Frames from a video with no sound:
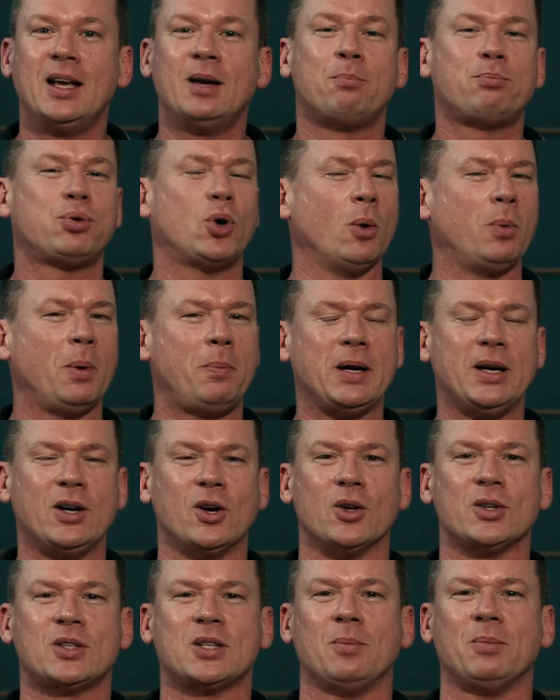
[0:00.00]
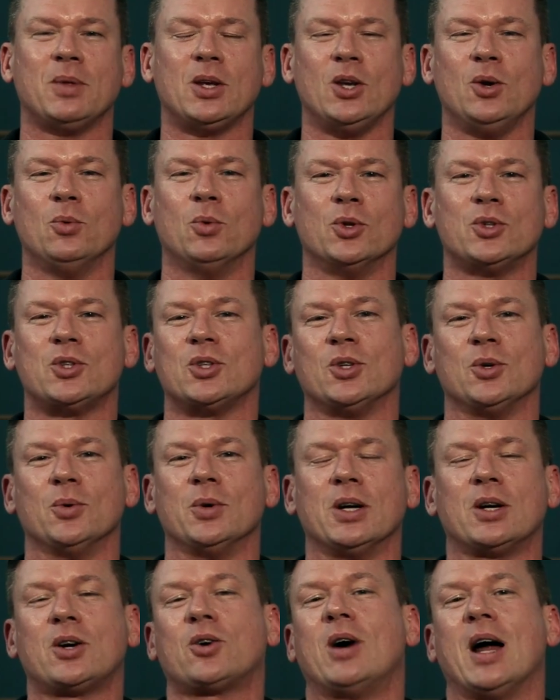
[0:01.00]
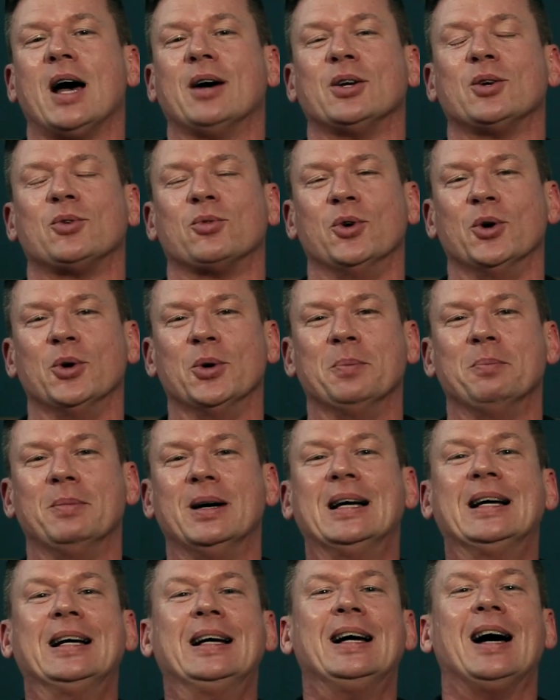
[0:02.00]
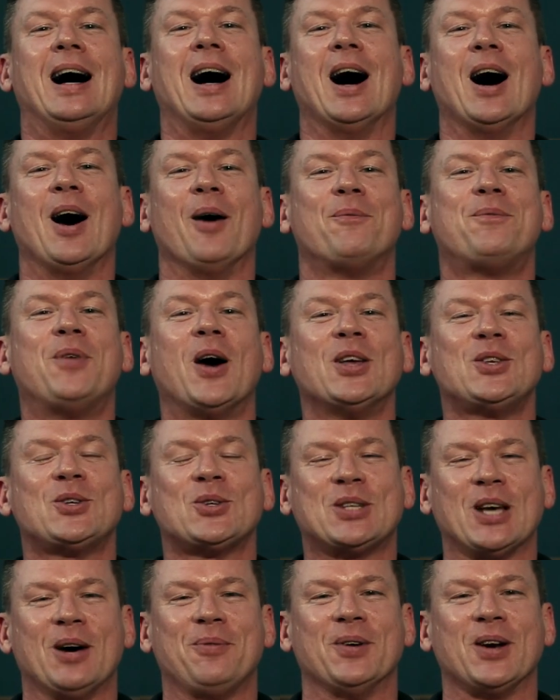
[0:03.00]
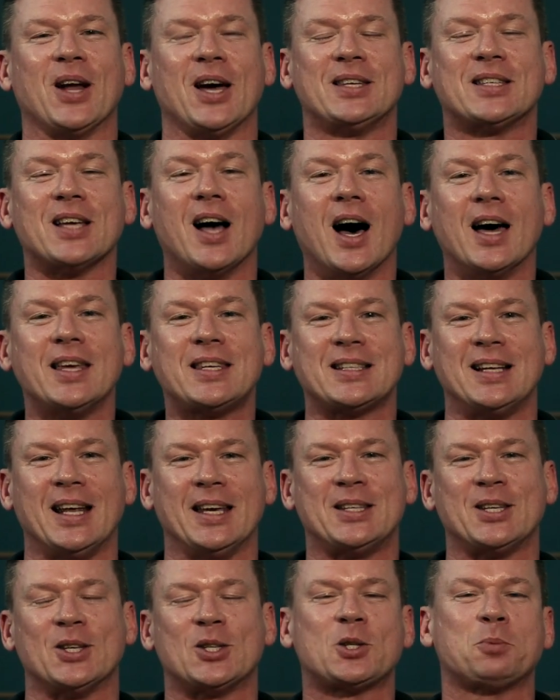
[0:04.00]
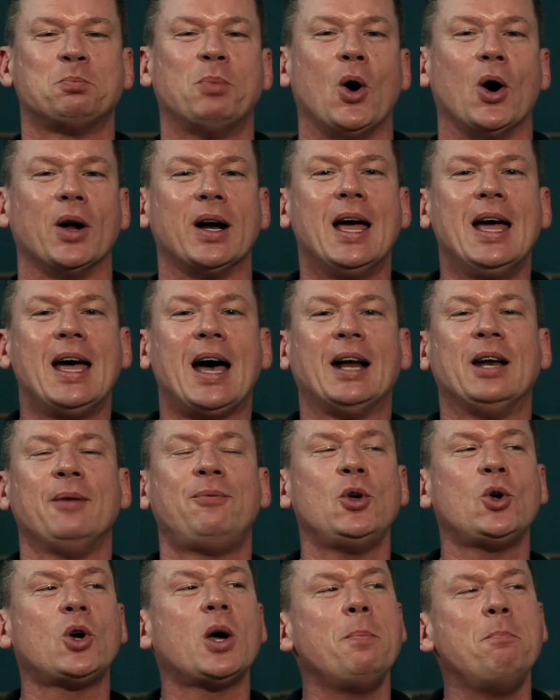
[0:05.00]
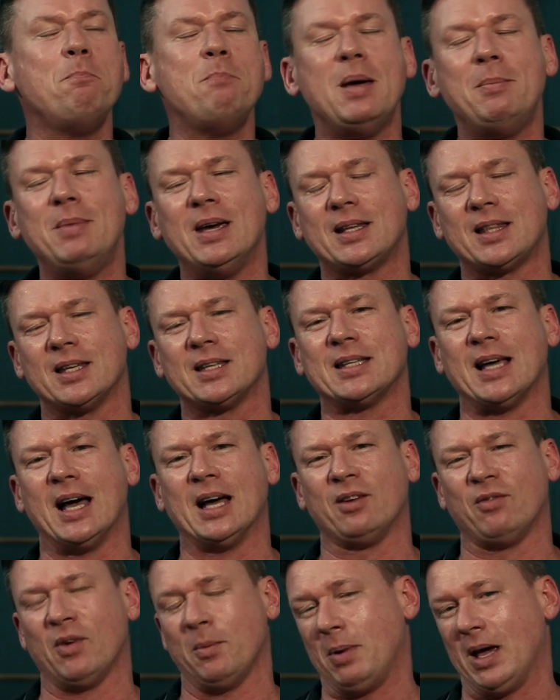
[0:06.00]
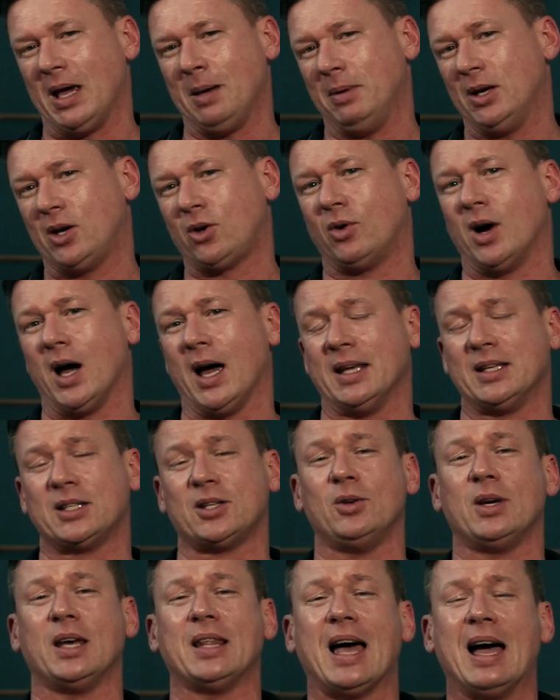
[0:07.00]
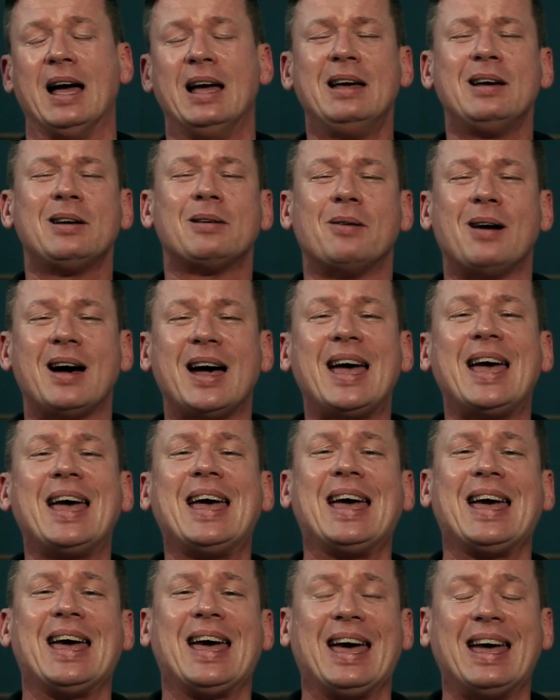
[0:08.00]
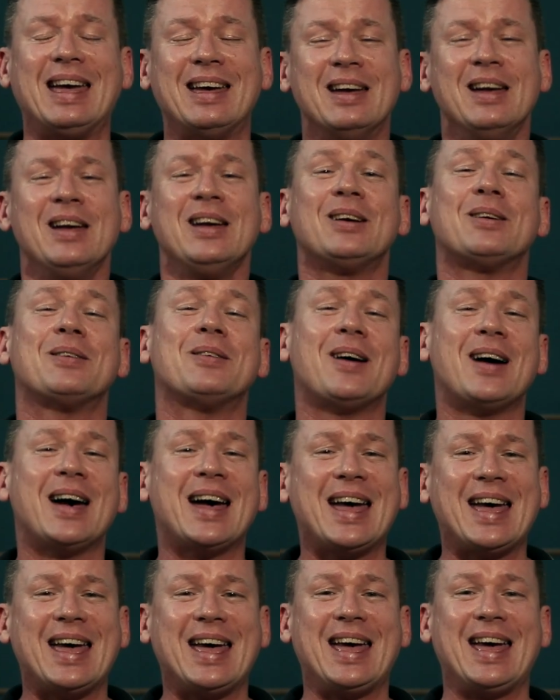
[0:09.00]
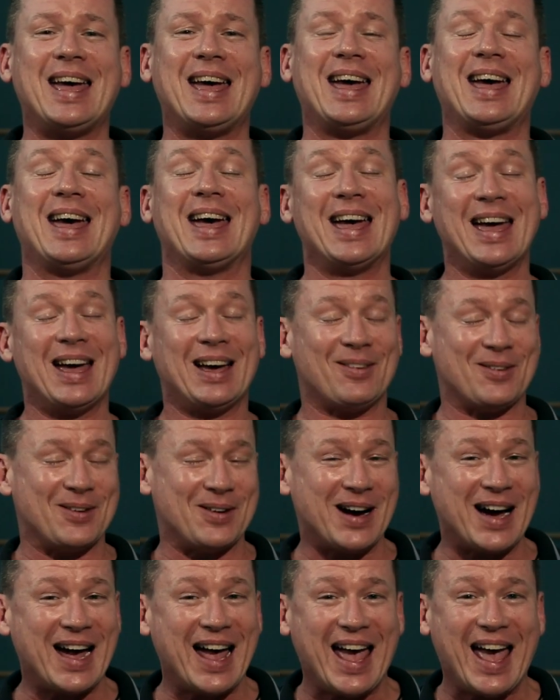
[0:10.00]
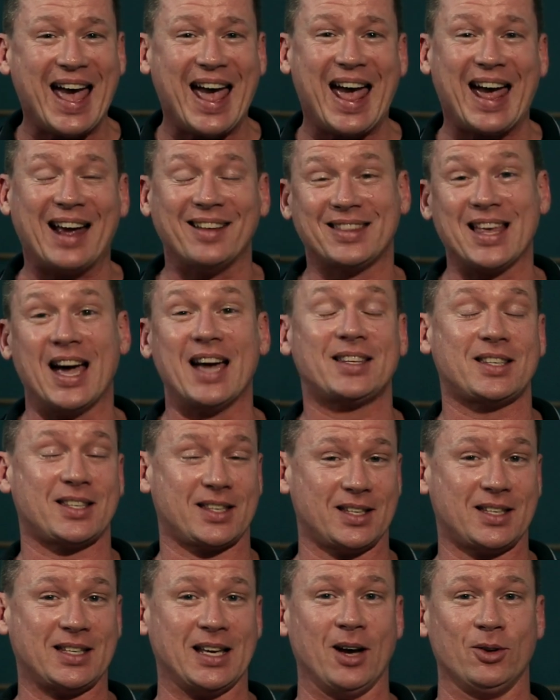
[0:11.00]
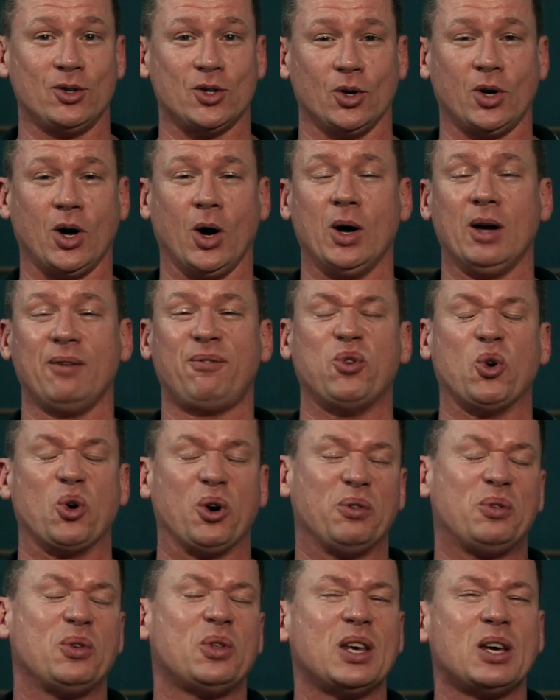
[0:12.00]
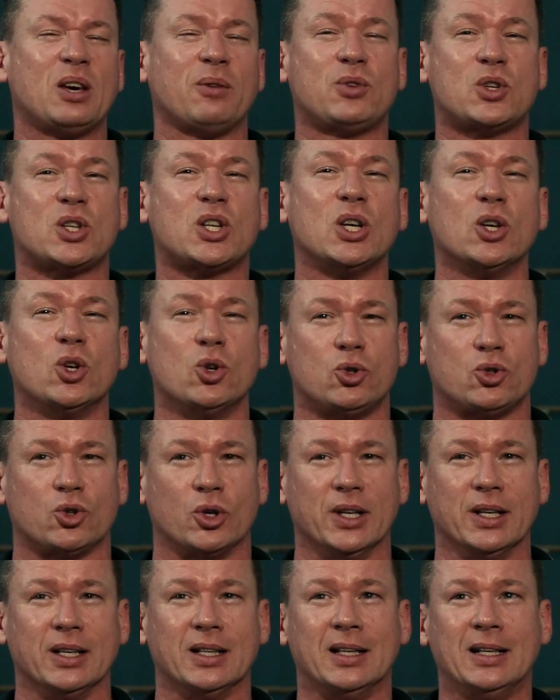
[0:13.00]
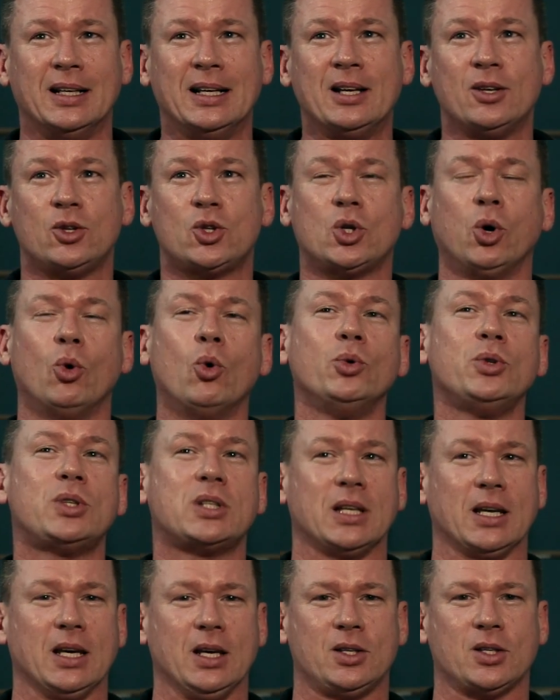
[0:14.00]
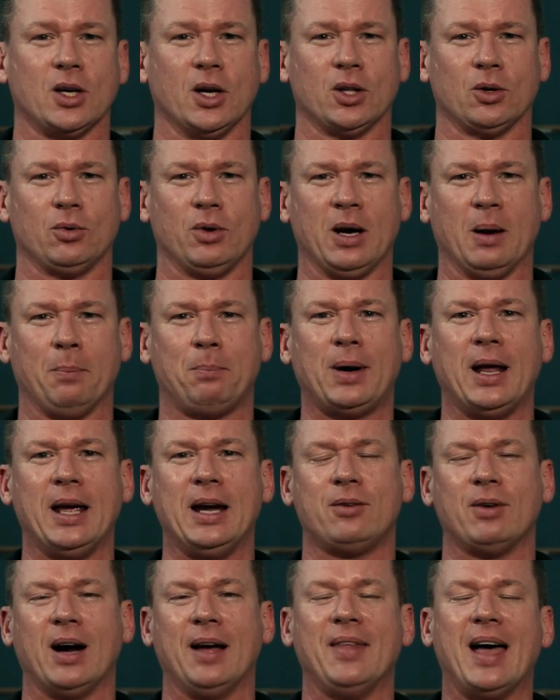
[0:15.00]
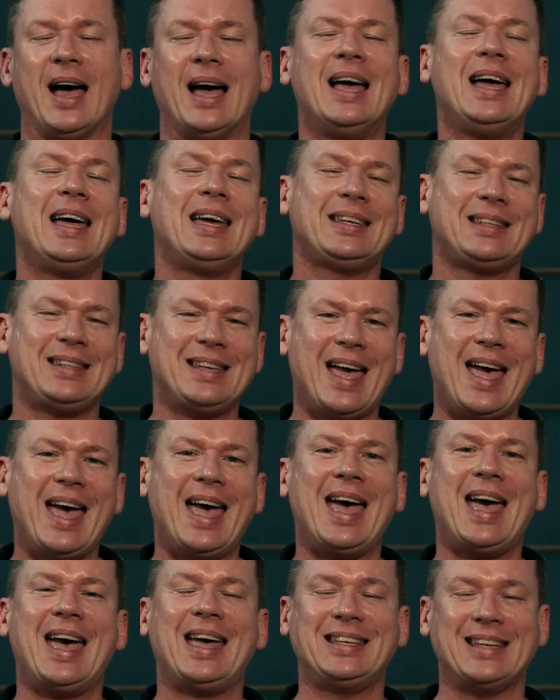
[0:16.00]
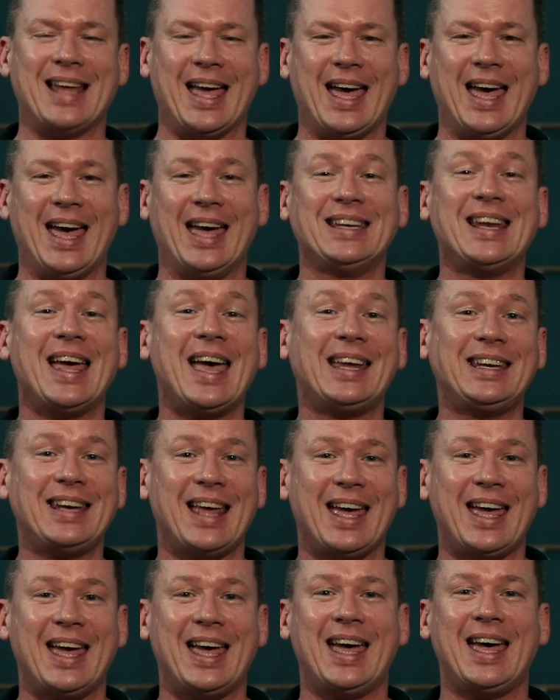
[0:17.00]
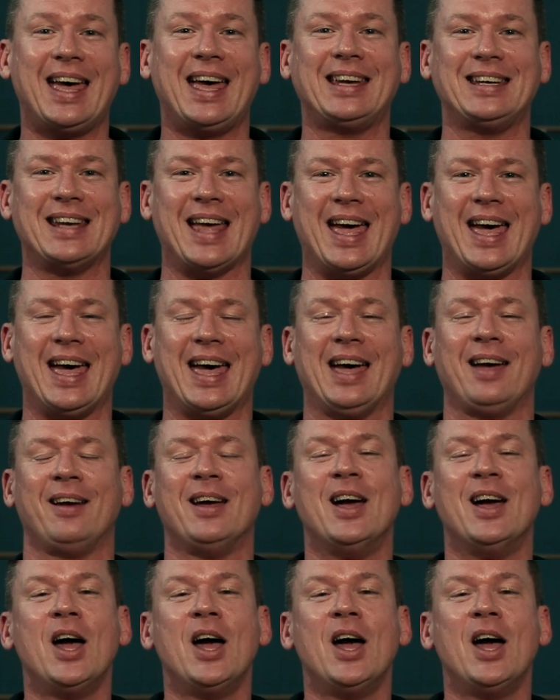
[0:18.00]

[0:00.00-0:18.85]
probably not something you want to do in a crowded room. Find yourself a nice isolated spot, and if you can mimic the sound of a baby crying, so you get that wah, wah, wah, that's the sound you're going for. If you think of children taunting each other in a playground, that na na na na na.